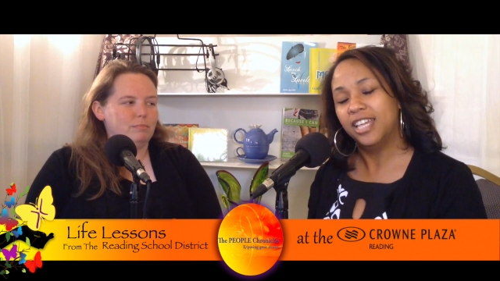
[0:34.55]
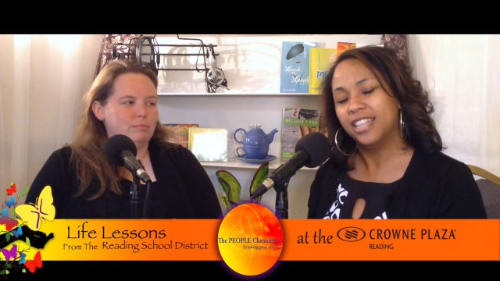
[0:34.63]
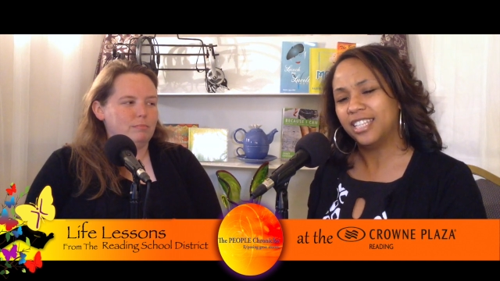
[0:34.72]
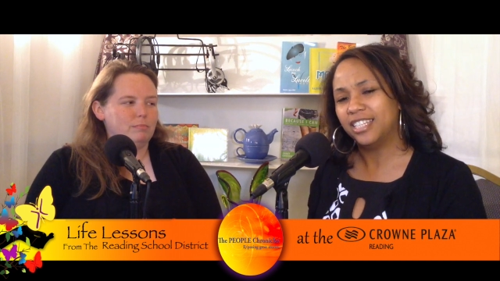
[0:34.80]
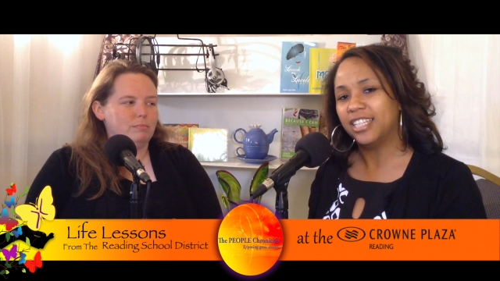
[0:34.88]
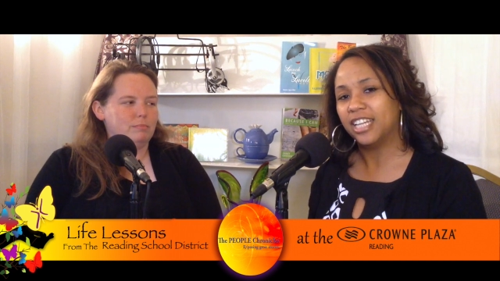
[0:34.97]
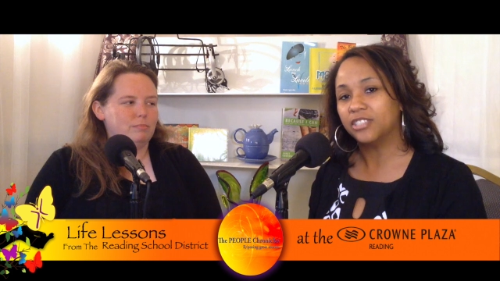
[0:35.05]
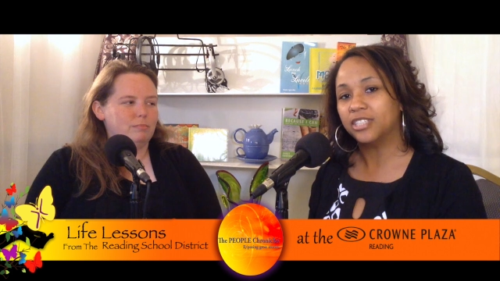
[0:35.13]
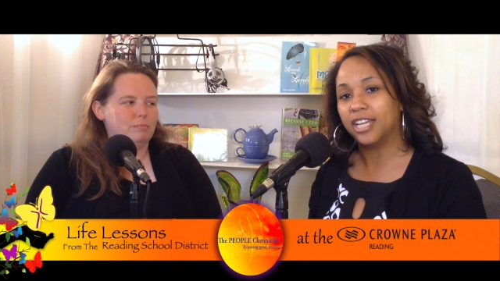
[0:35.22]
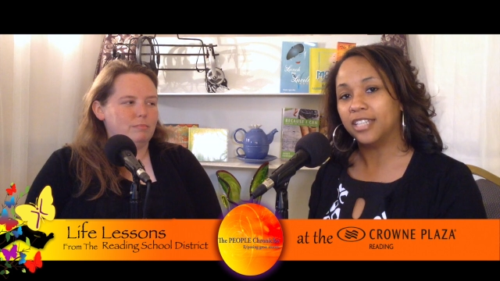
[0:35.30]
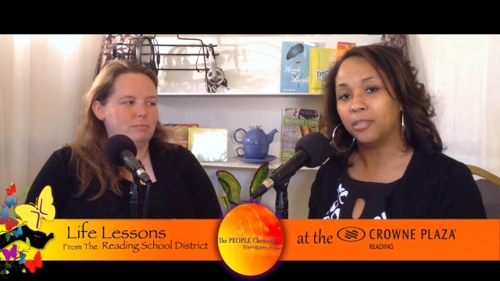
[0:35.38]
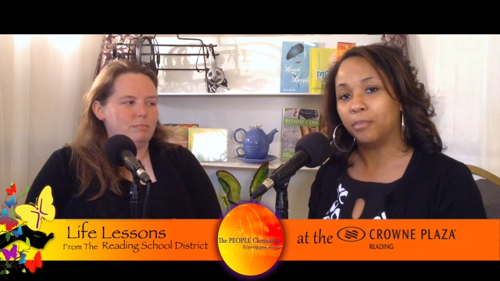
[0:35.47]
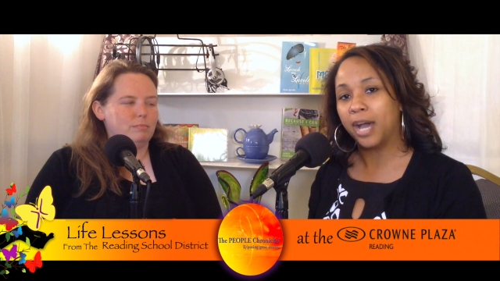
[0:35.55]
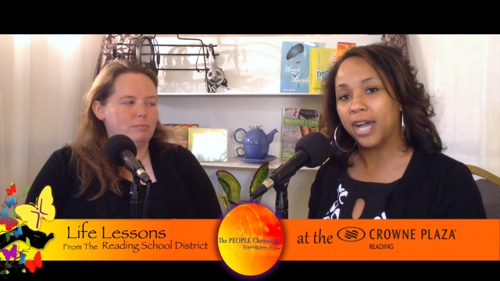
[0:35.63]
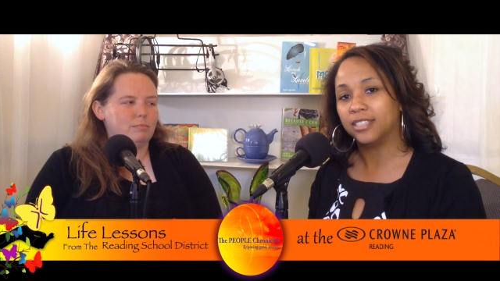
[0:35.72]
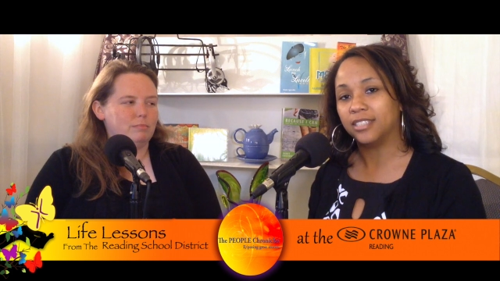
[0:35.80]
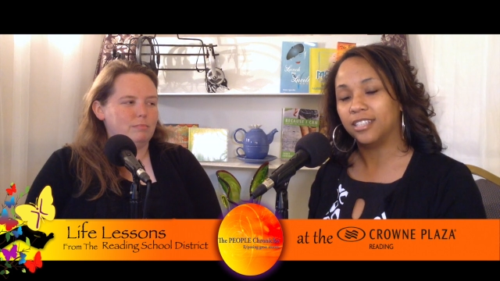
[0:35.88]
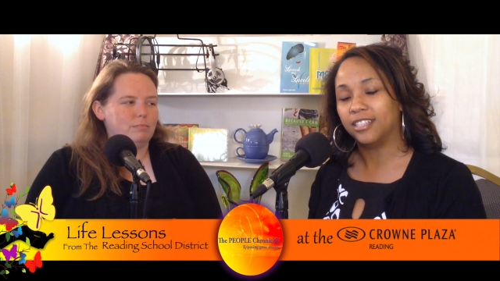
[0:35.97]
Speaker 1: thinking outside the
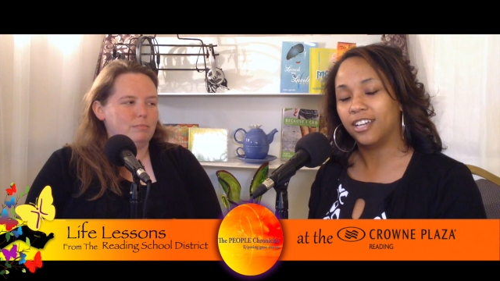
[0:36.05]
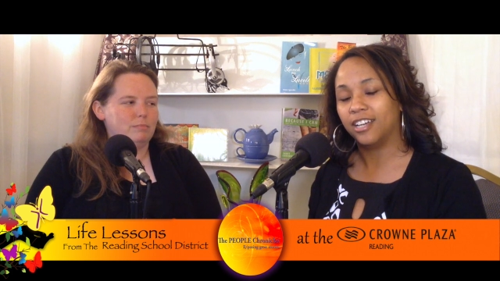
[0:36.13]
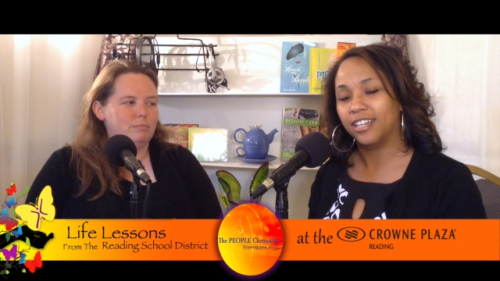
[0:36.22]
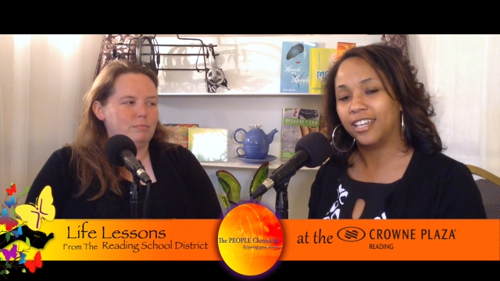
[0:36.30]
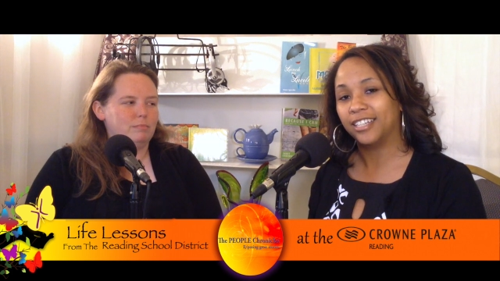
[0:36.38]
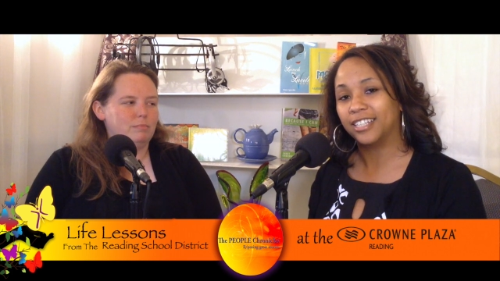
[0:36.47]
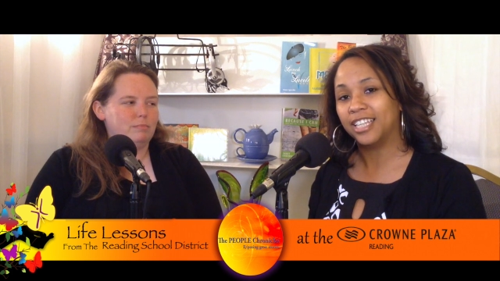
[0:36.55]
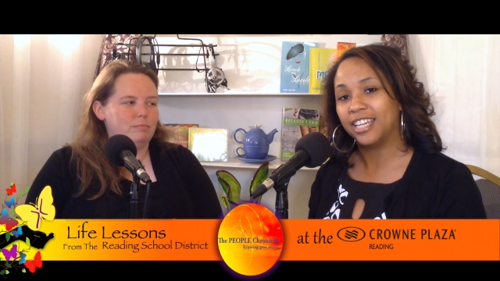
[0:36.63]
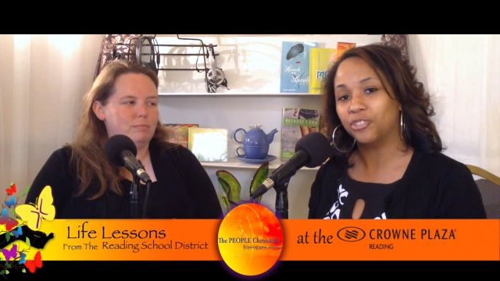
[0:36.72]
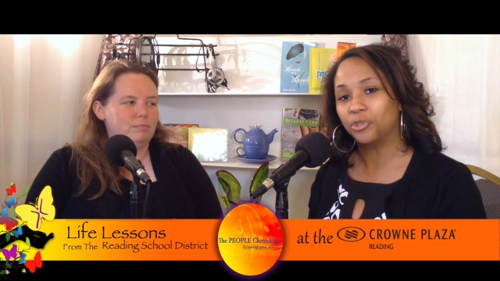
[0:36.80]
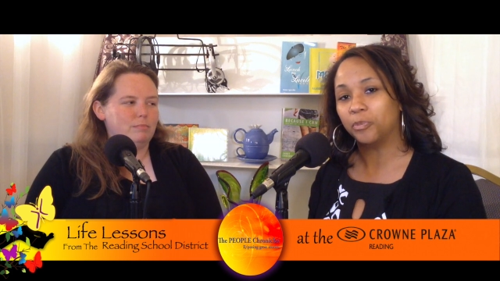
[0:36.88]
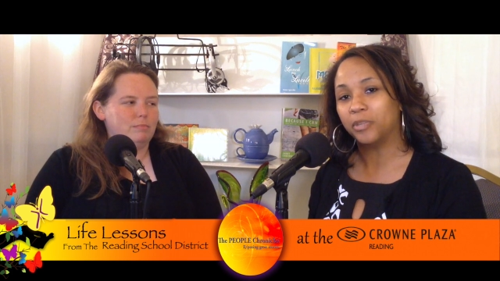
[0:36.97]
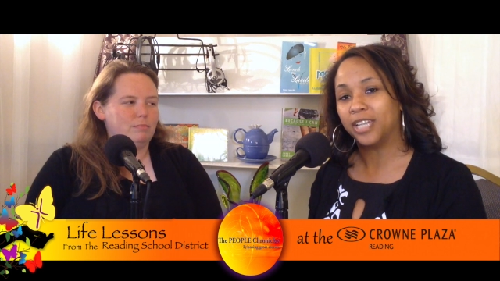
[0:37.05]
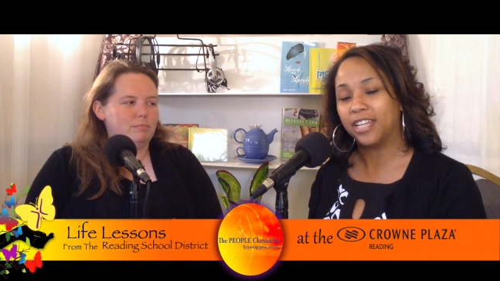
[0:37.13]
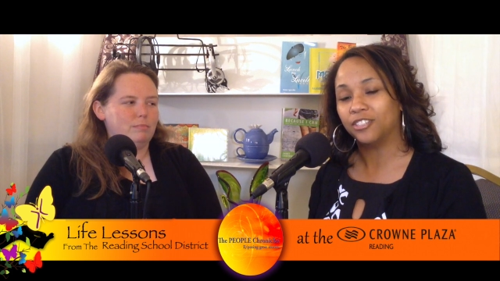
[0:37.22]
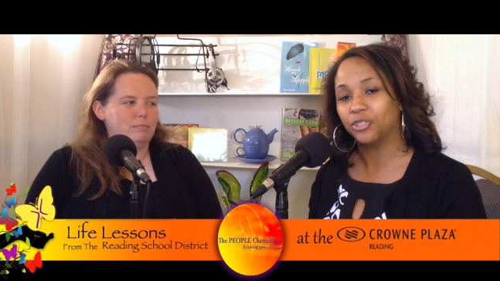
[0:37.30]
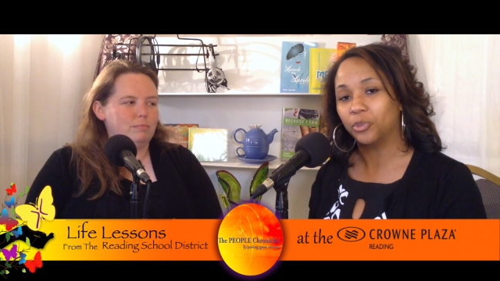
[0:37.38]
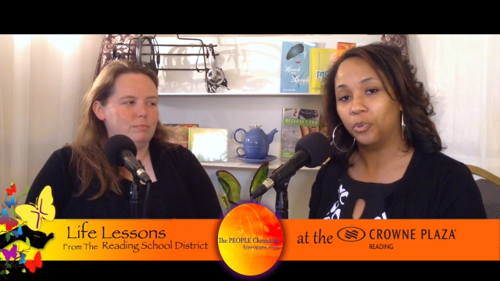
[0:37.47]
box and uh, at a classroom and at a
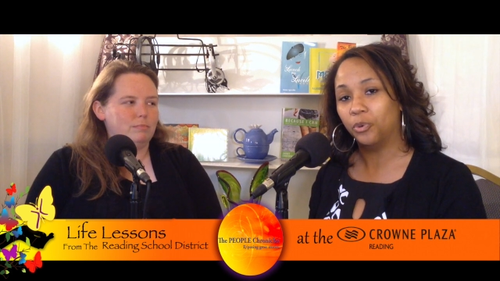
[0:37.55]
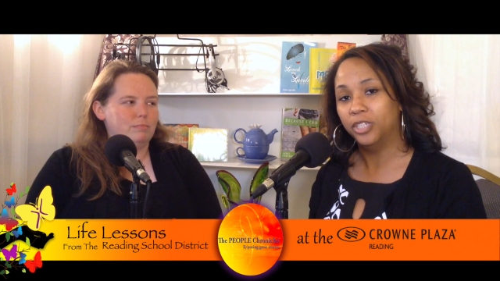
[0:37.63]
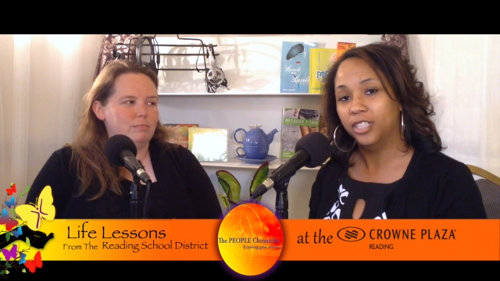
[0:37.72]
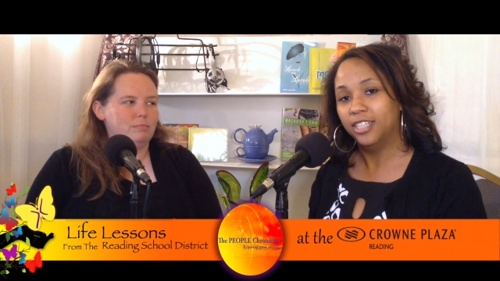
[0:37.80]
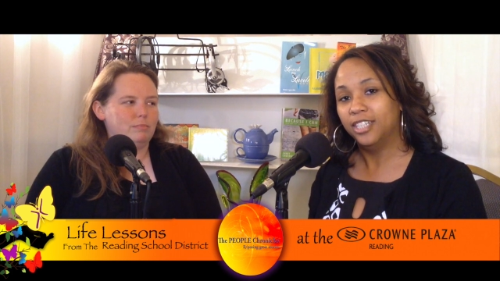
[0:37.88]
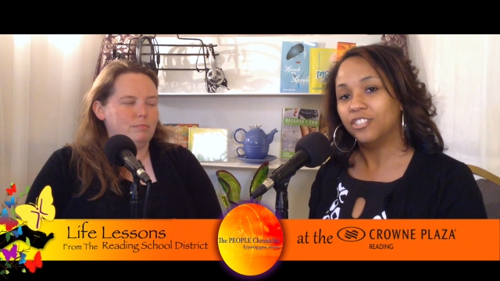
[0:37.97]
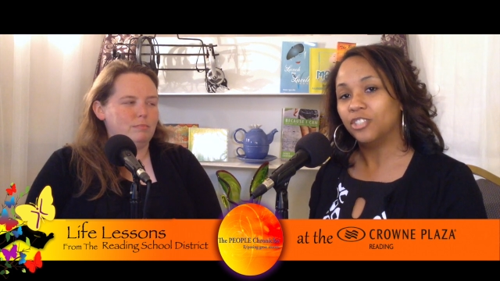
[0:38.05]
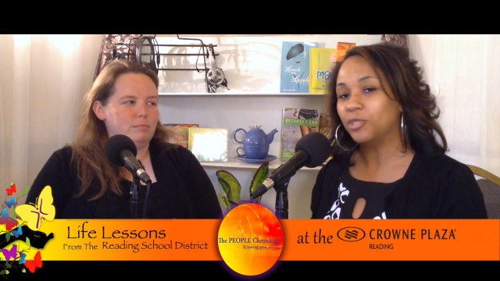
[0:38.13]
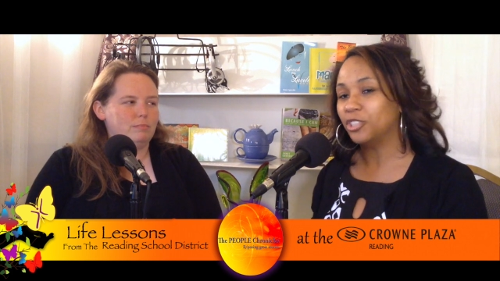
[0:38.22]
school. So I'm